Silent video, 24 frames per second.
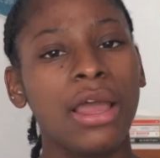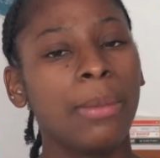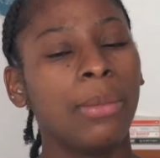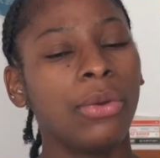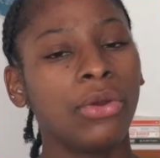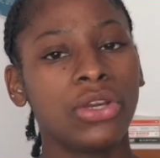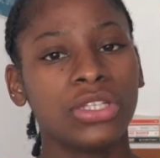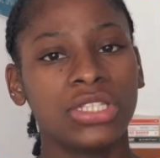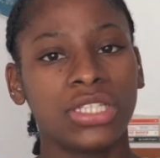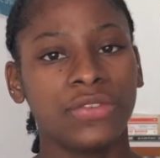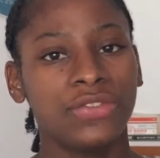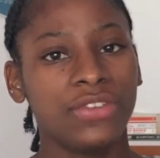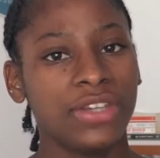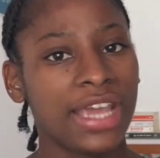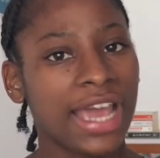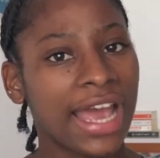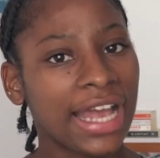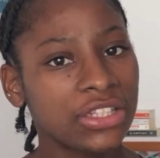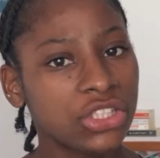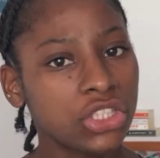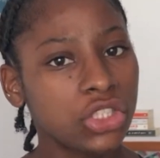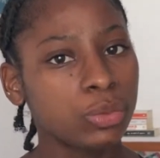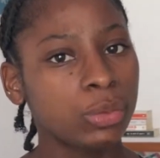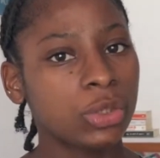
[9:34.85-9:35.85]
Because if you
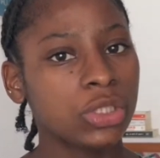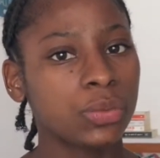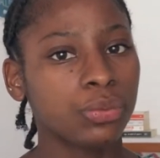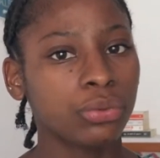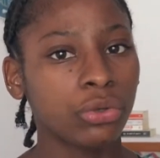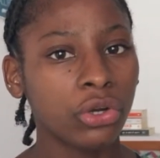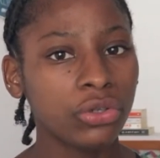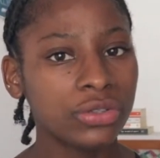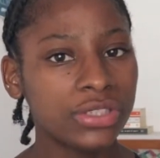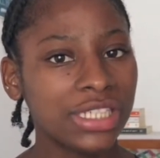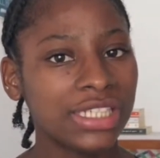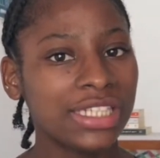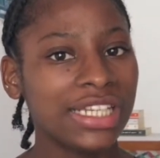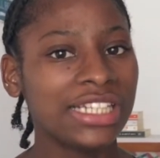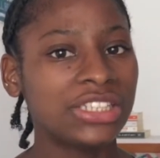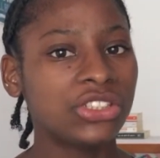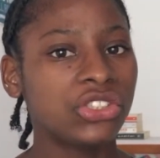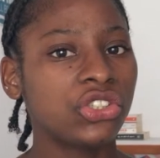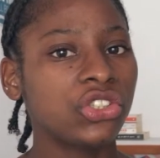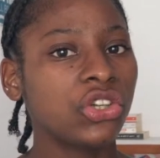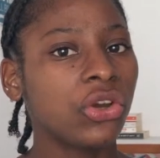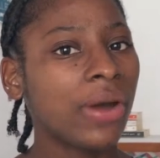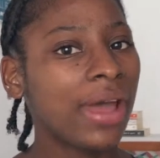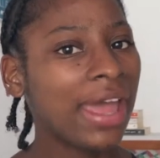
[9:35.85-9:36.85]
add too much protein
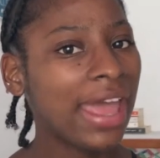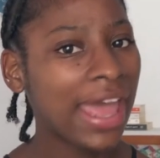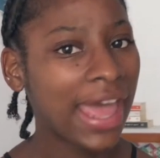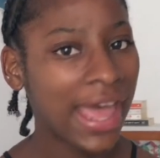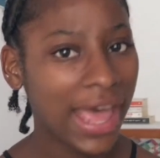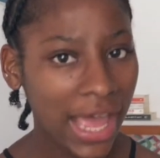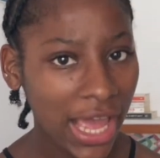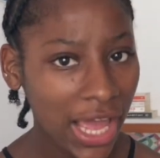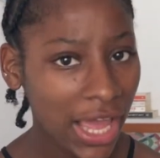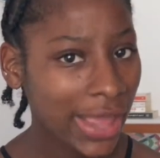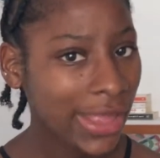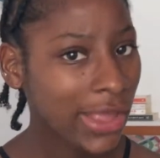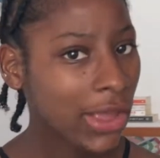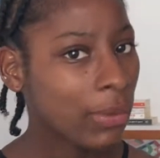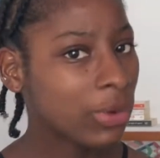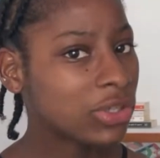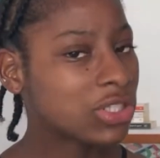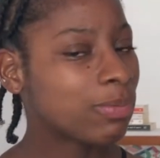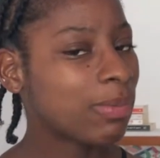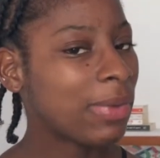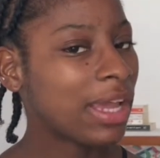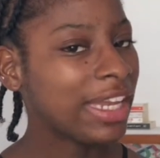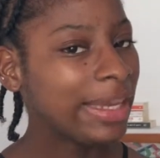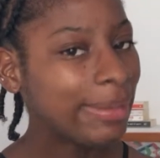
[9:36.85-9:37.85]
into your hair,
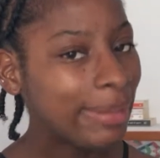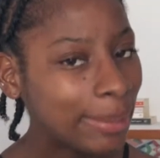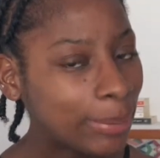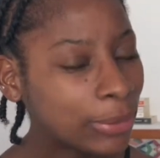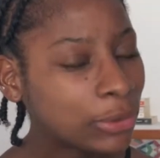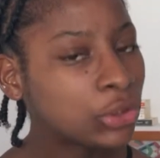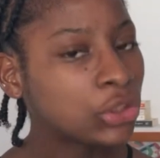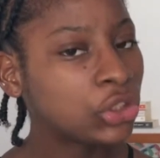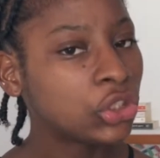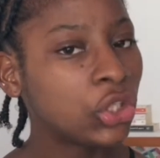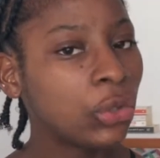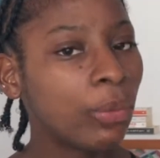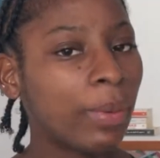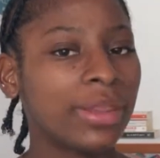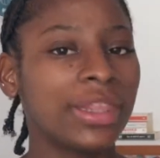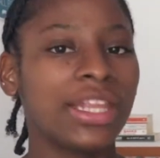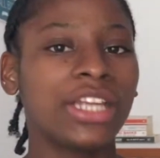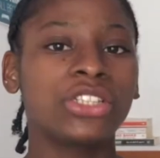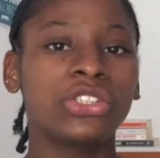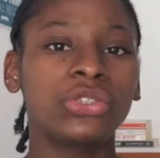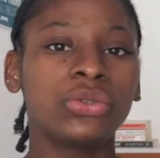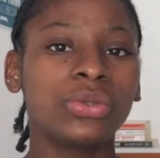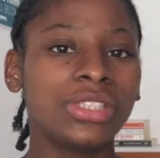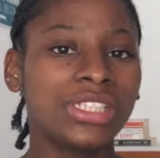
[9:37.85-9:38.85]
which many people do when
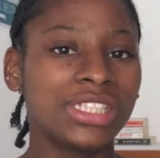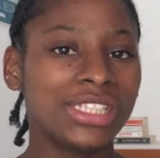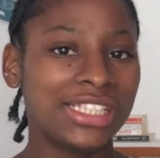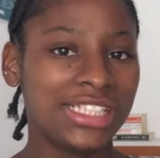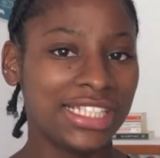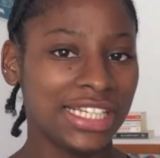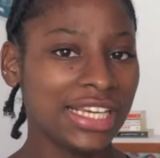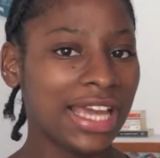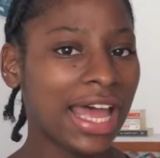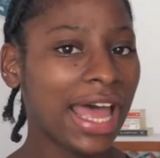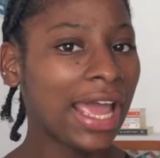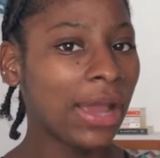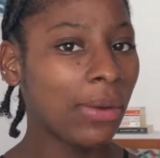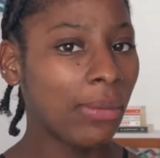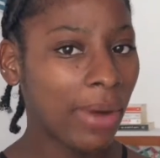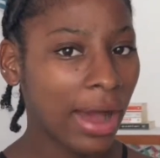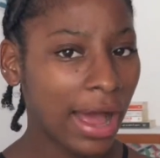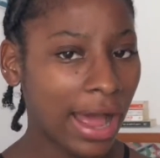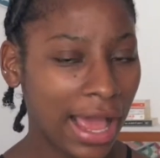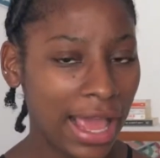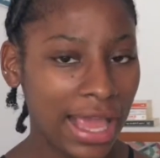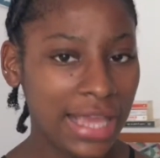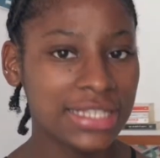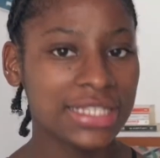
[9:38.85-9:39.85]
they do the
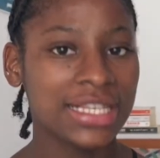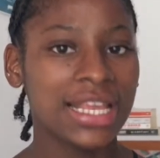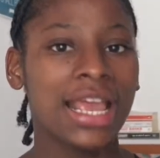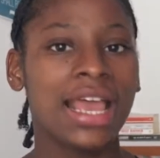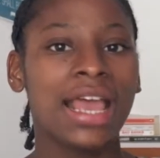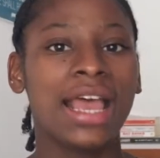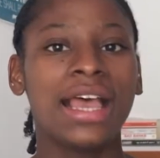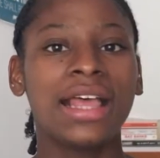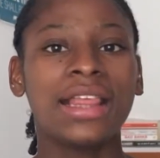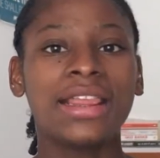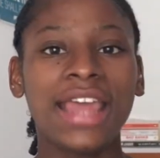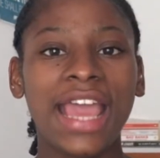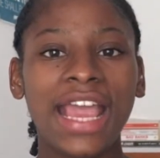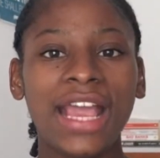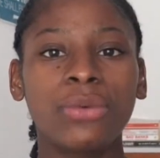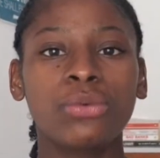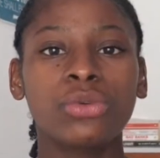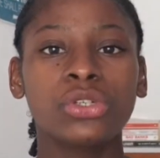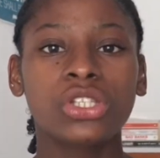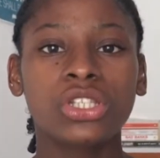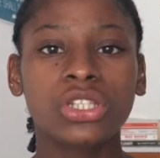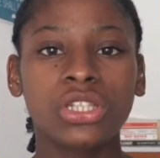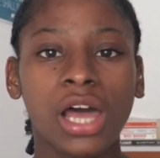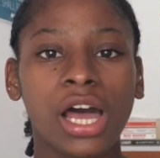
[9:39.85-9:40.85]
DIYs, they
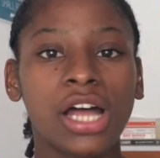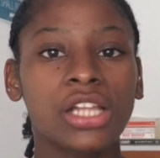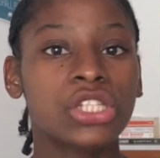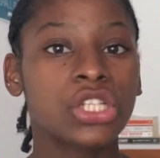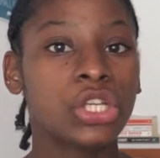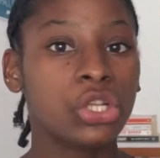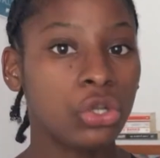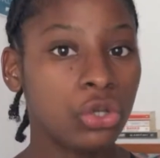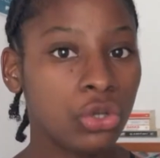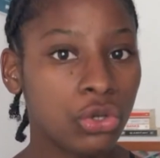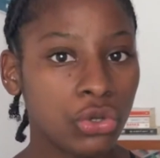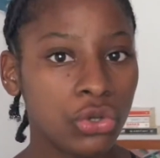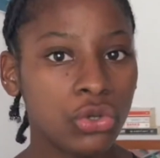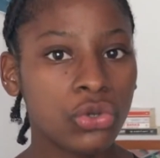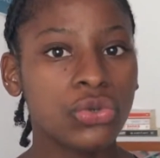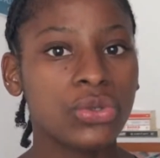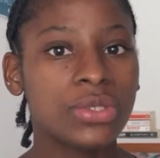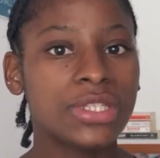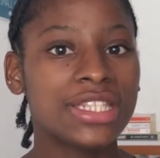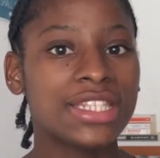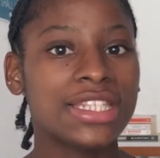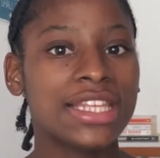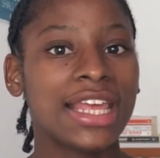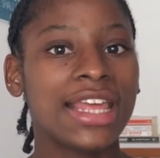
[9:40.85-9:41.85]
will start to
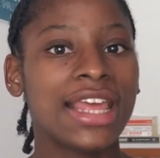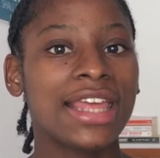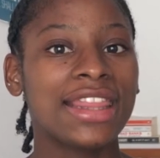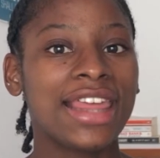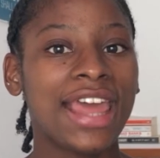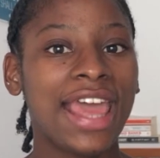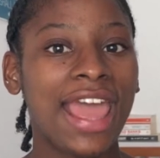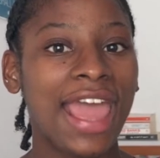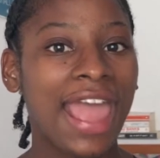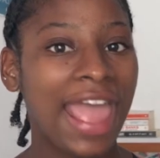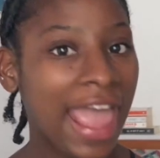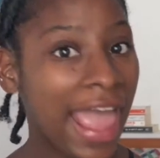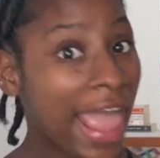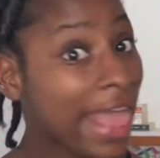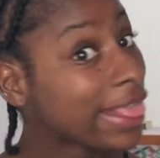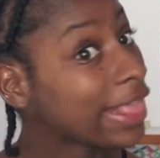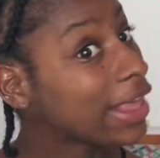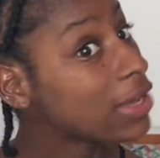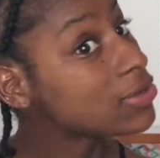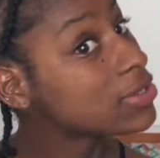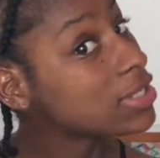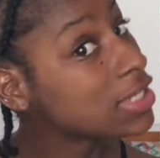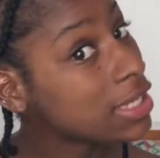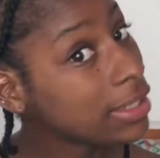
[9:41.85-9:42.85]
lose their hair, and
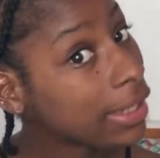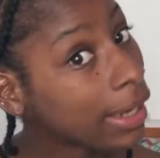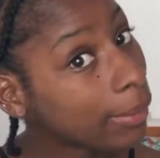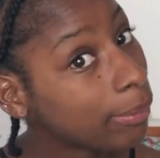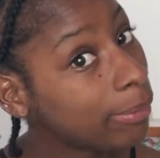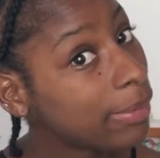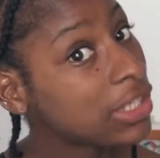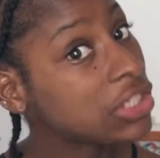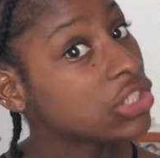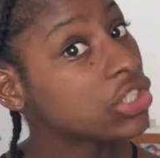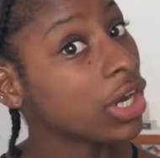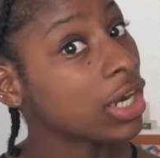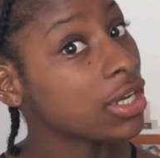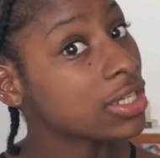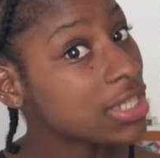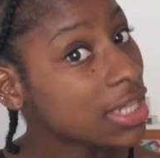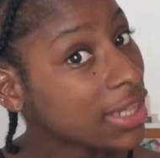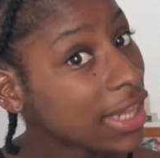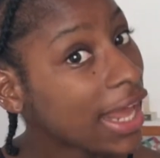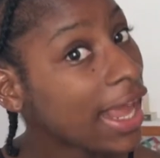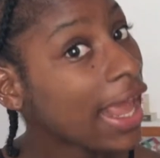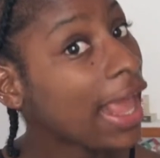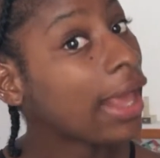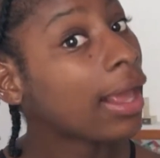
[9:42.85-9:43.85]
they'll see like big chunks of
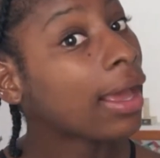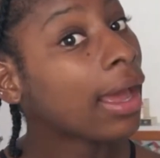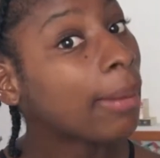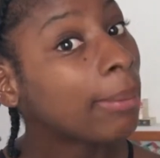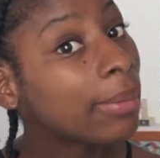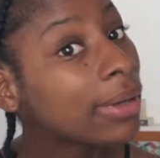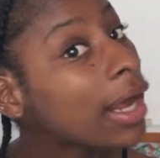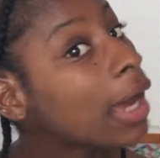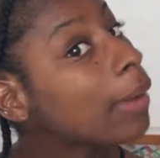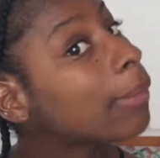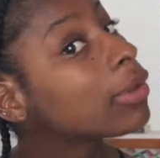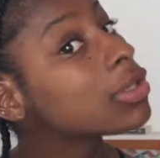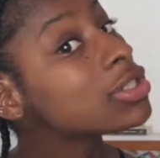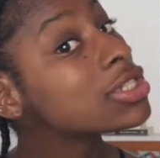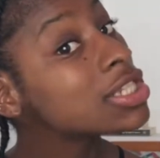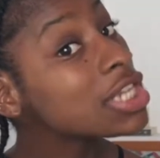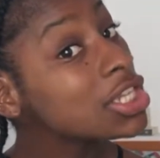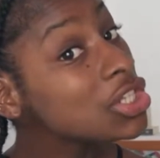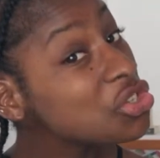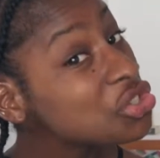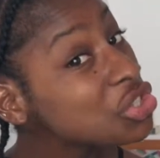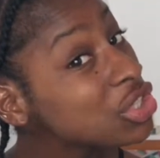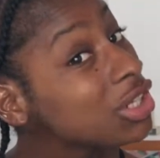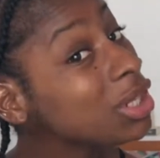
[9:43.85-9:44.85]
their hair coming out because
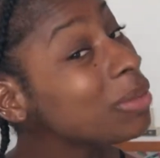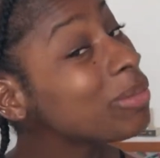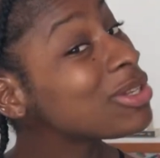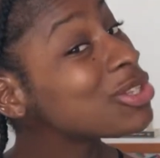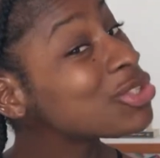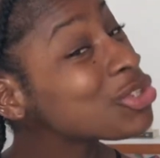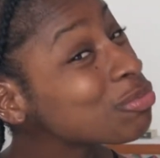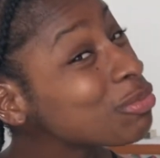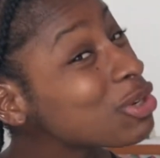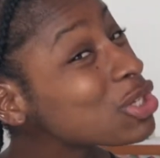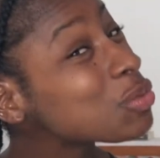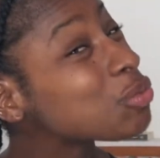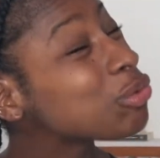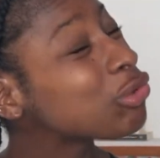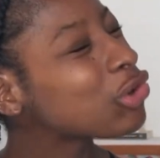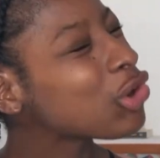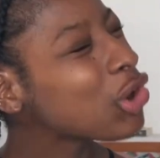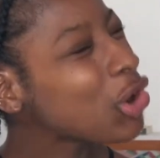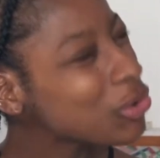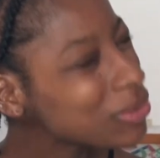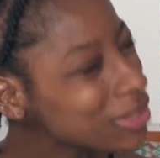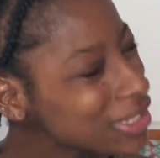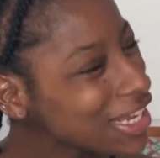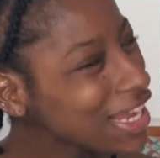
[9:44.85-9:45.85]
they're using a bit too much
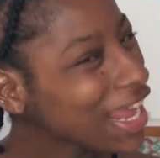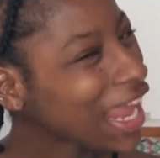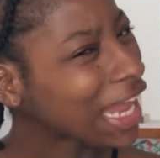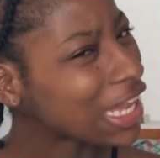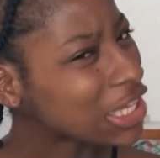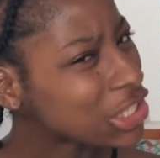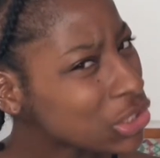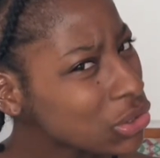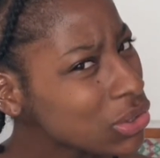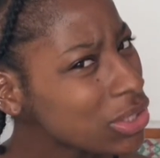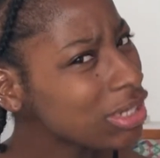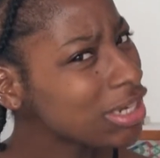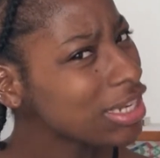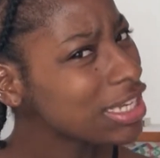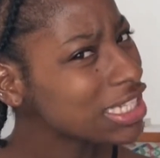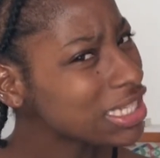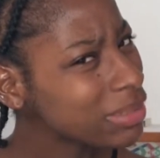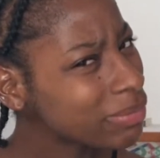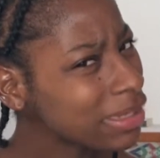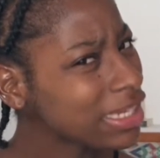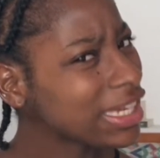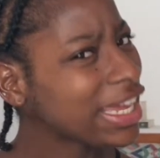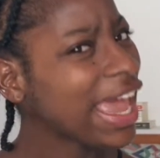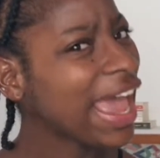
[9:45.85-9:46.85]
protein. So you need
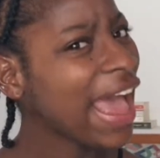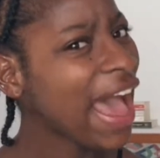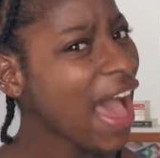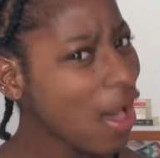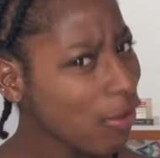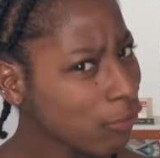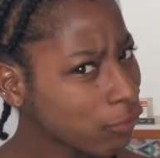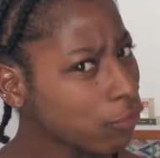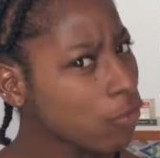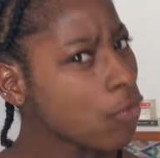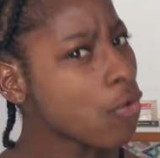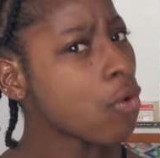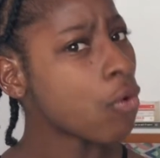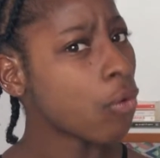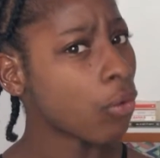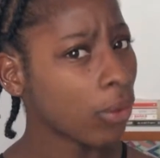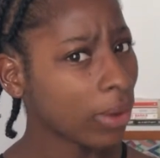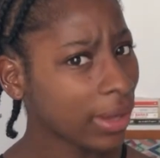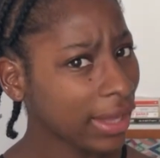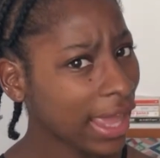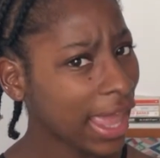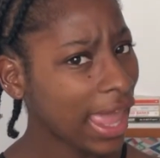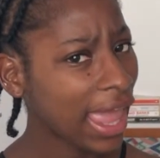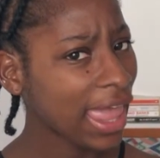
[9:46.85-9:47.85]
to be
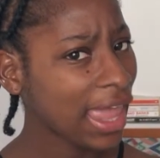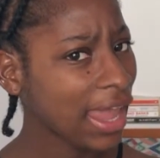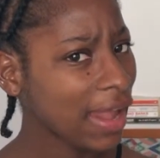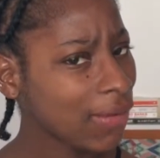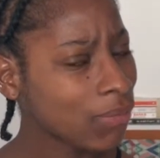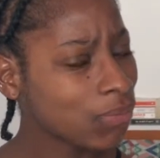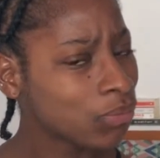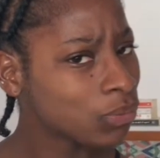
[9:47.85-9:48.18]
careful, okay?